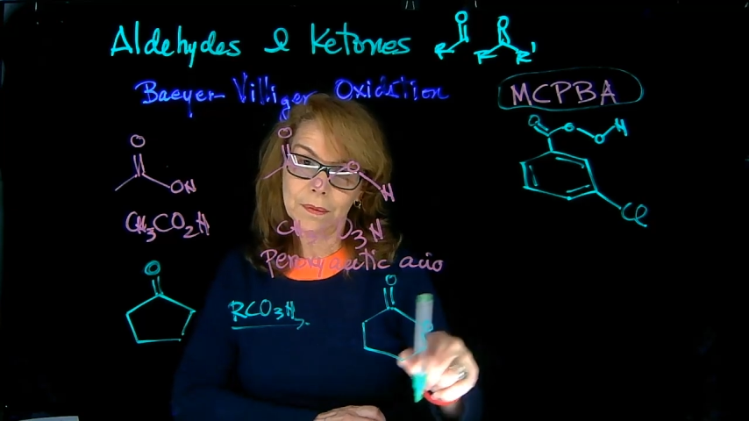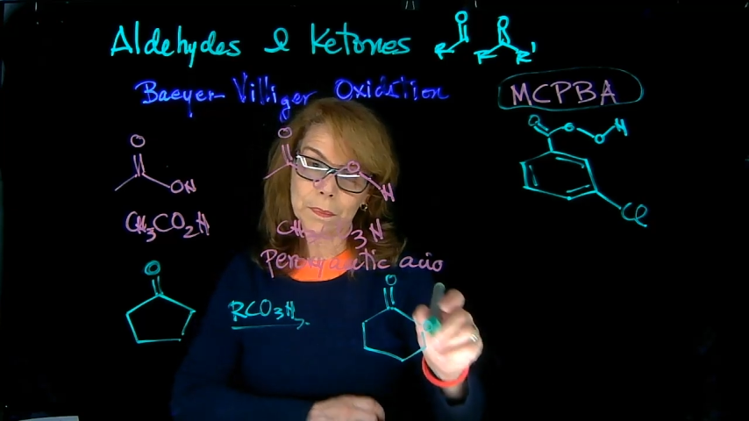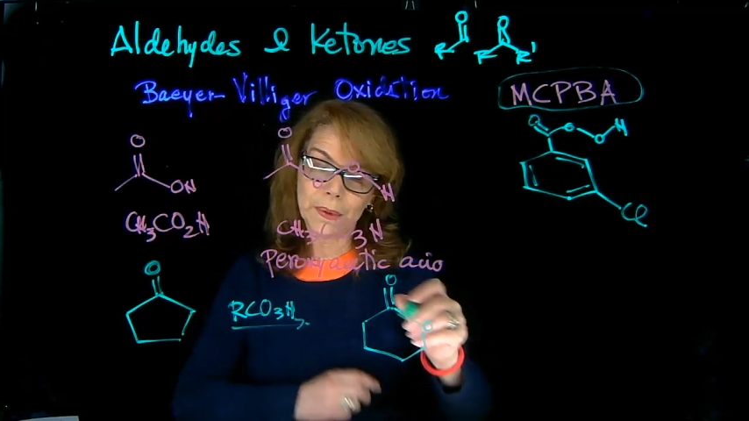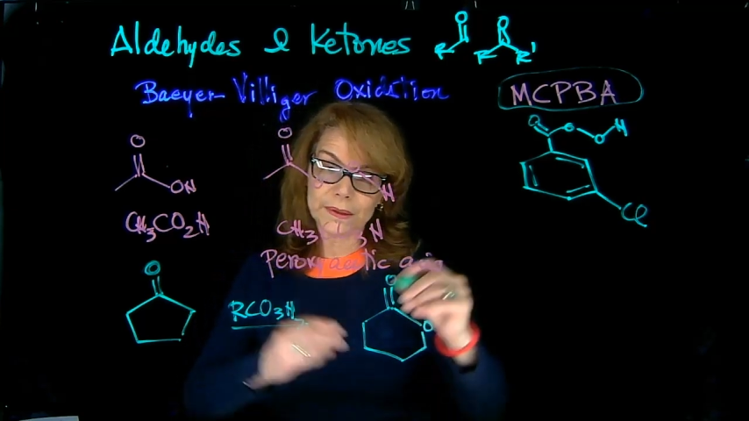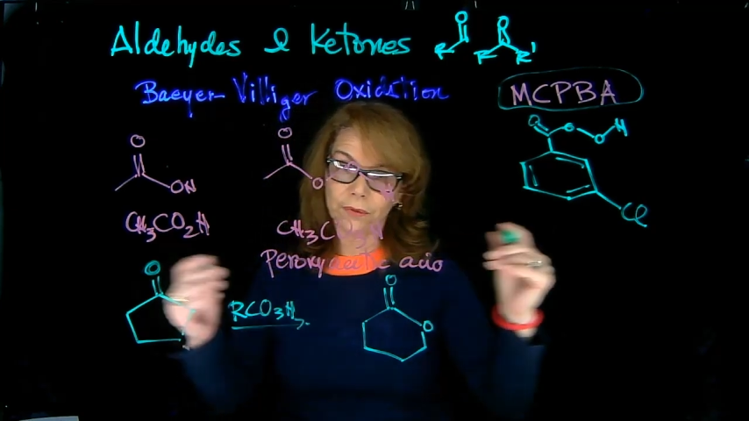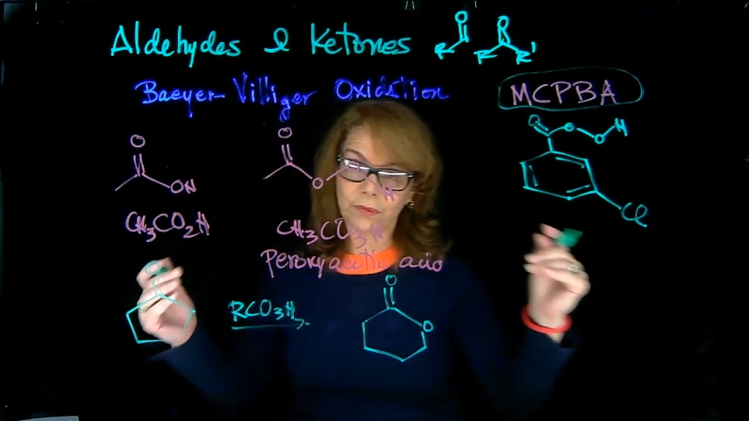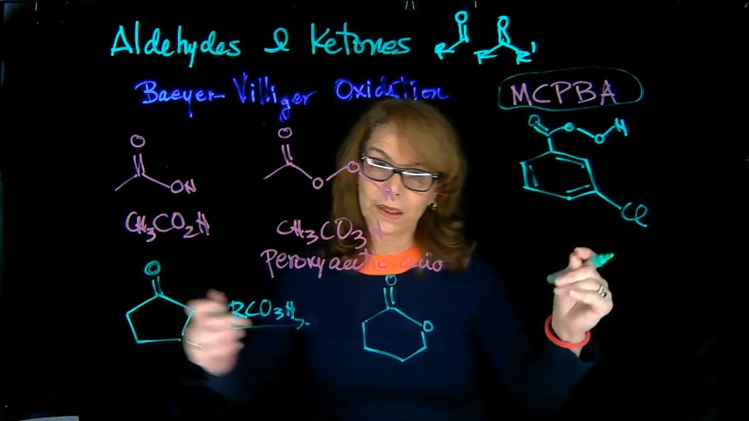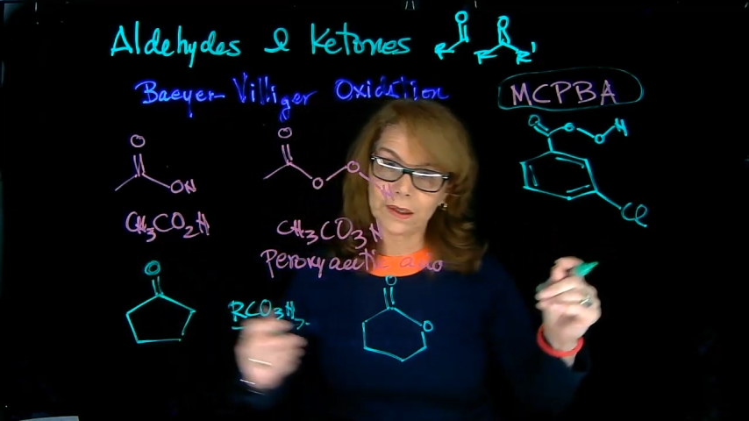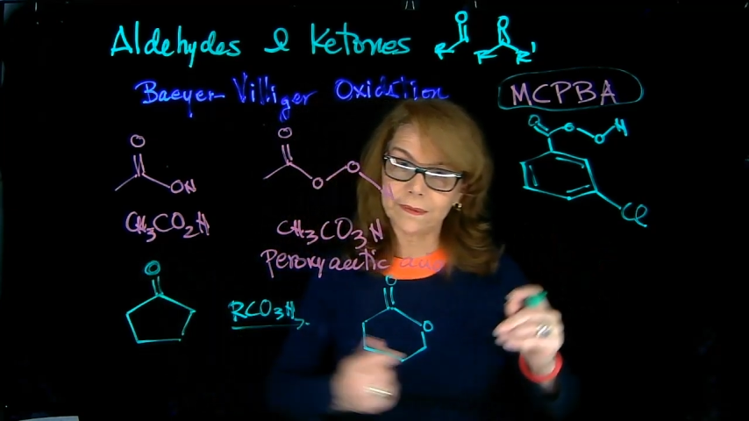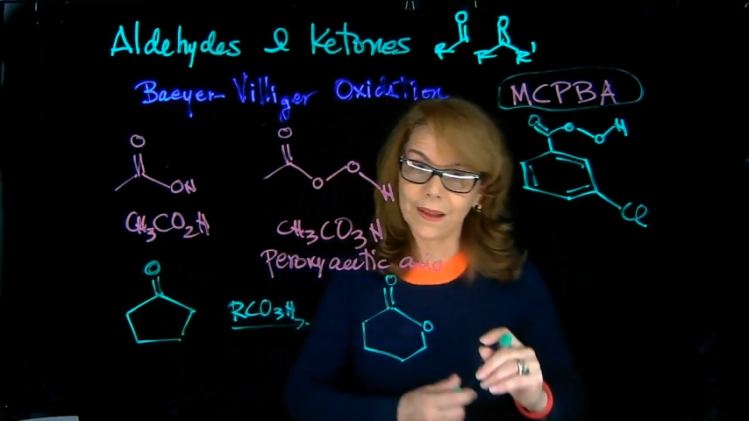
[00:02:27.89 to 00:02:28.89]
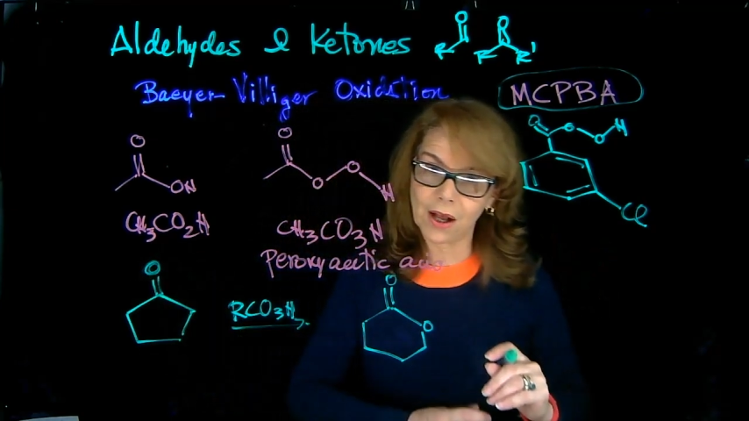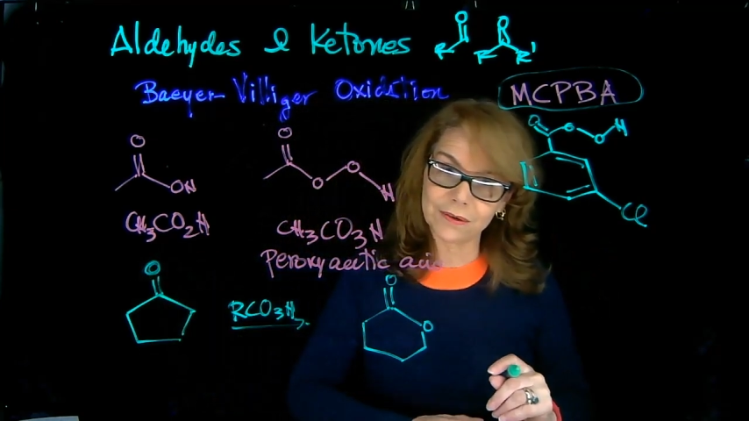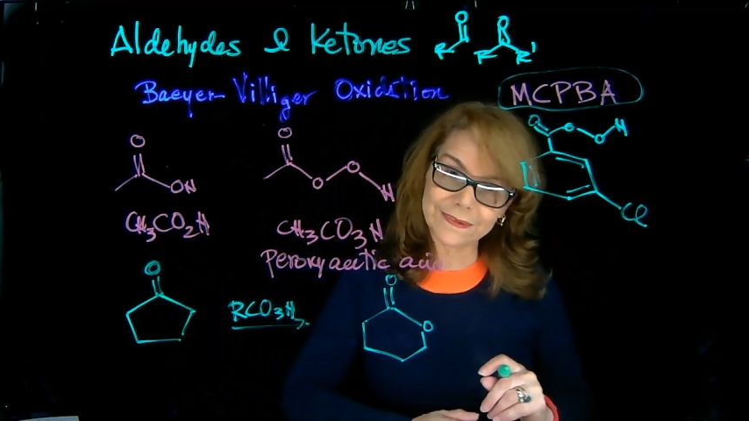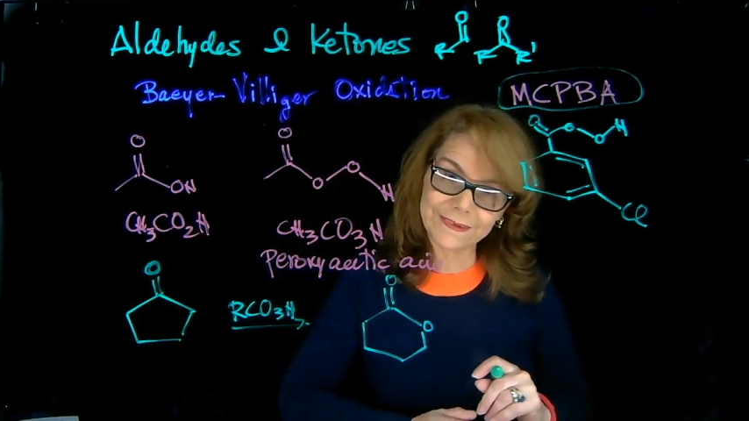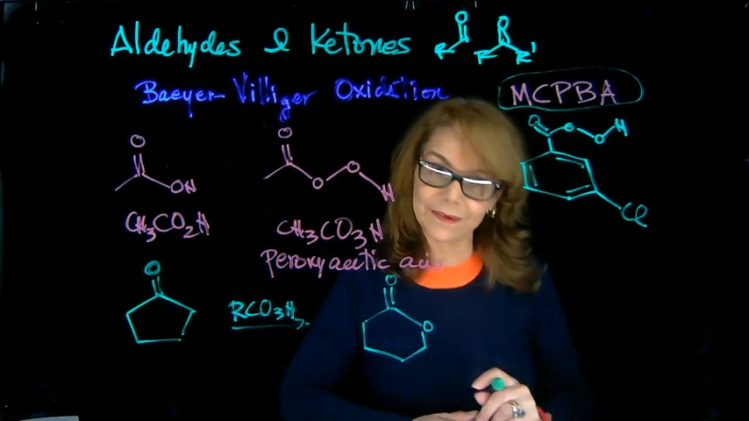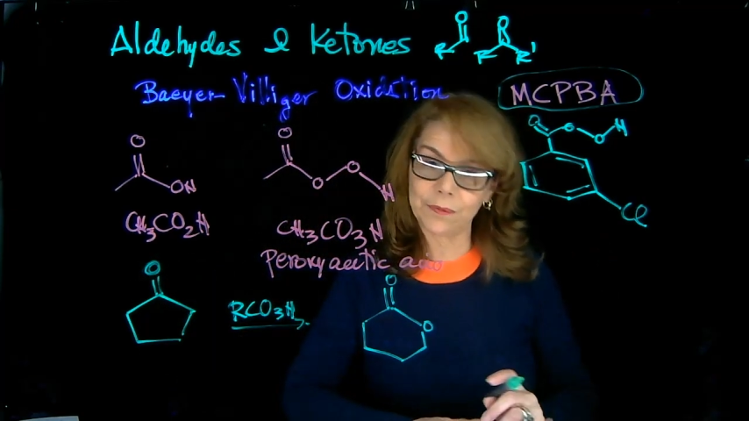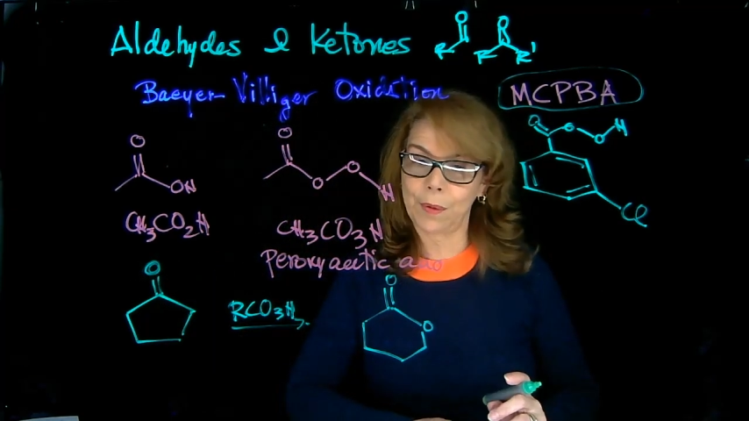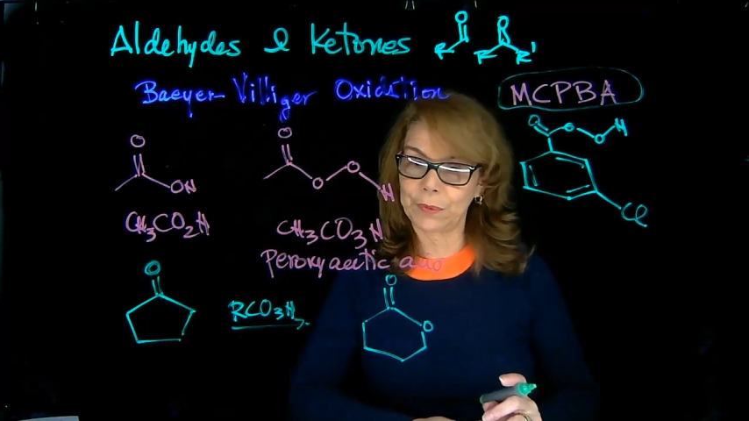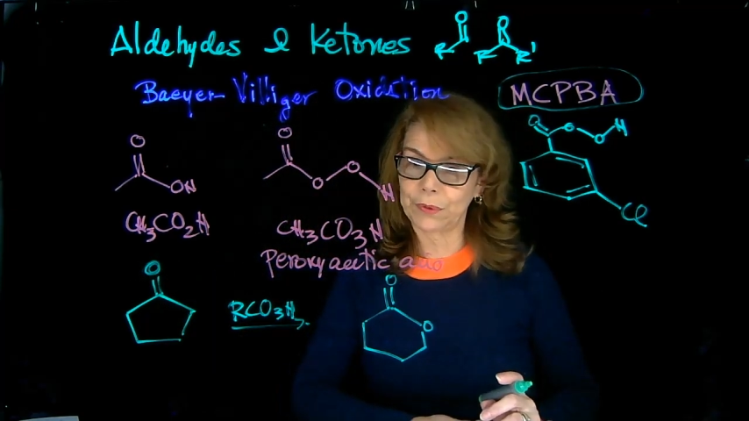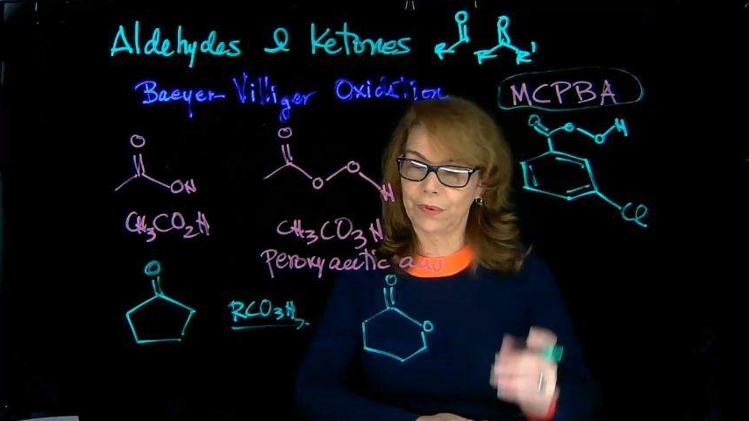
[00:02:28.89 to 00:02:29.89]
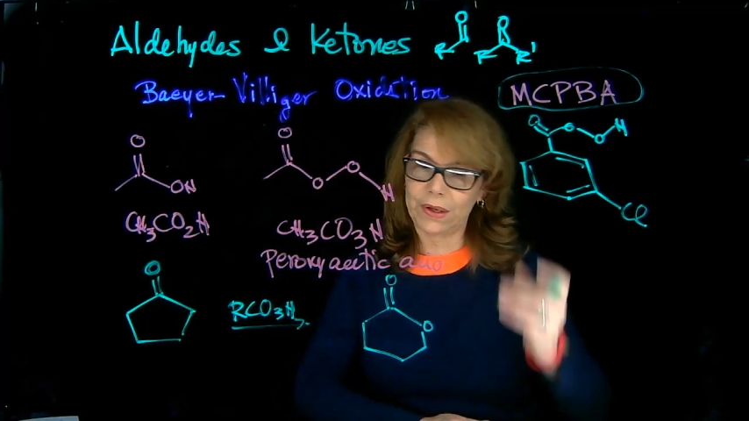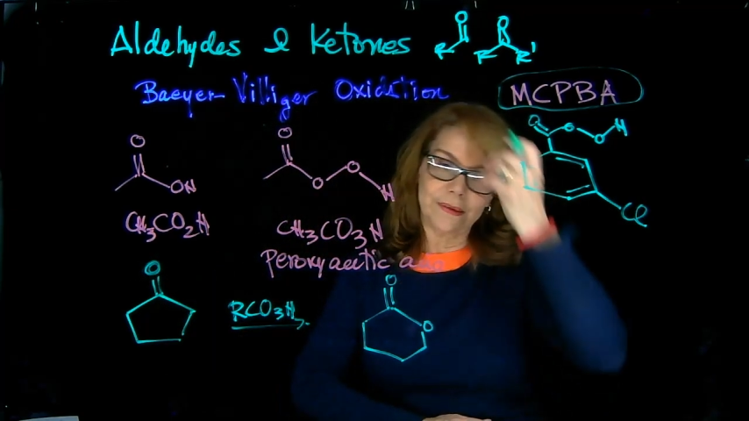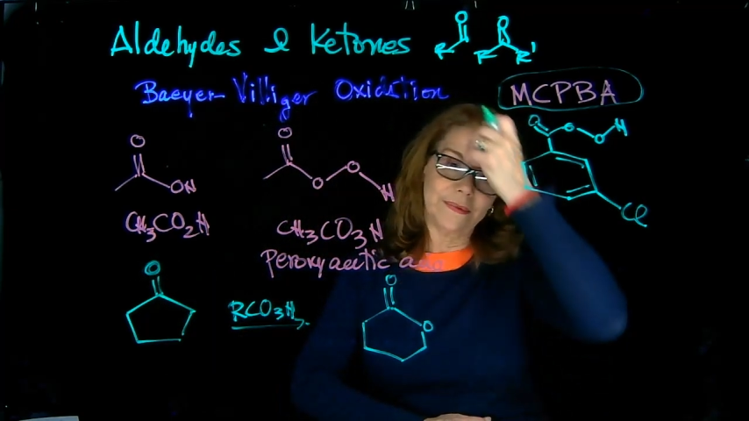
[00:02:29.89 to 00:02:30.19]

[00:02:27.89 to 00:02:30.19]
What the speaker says: But the ring is now 6-member ring